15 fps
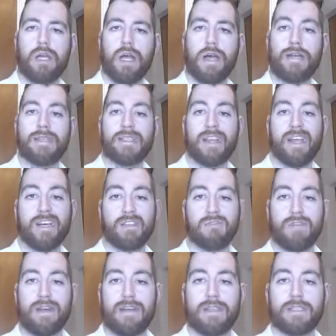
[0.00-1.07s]
and it's the last
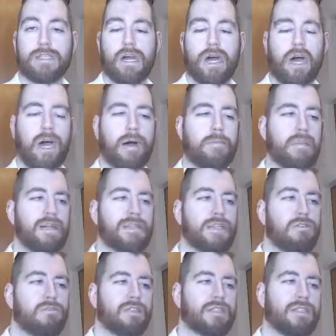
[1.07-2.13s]
race, it's
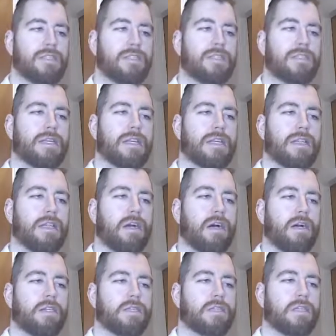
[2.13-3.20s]
interesting to see
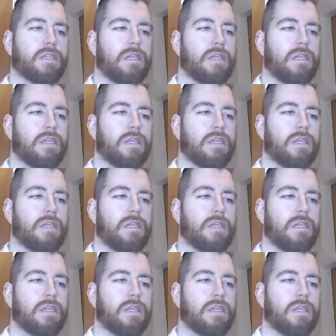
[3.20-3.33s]
that